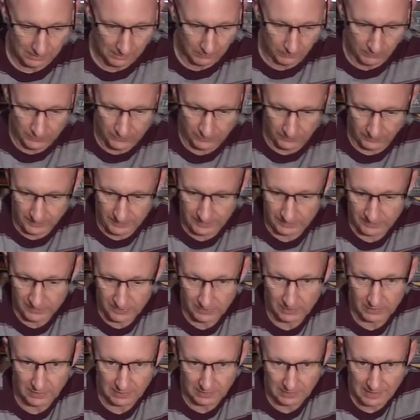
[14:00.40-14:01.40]
which are these
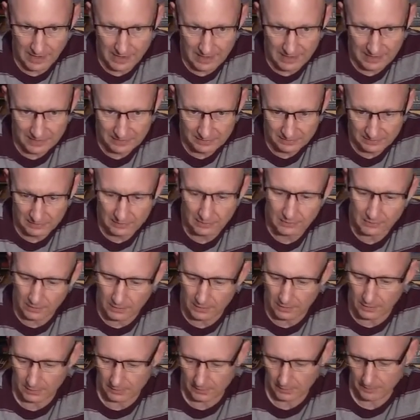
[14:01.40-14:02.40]
little guys.
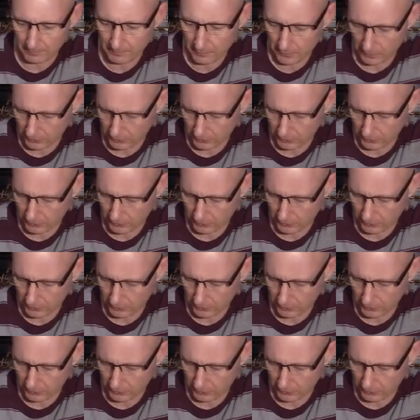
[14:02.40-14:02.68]
I'm pretty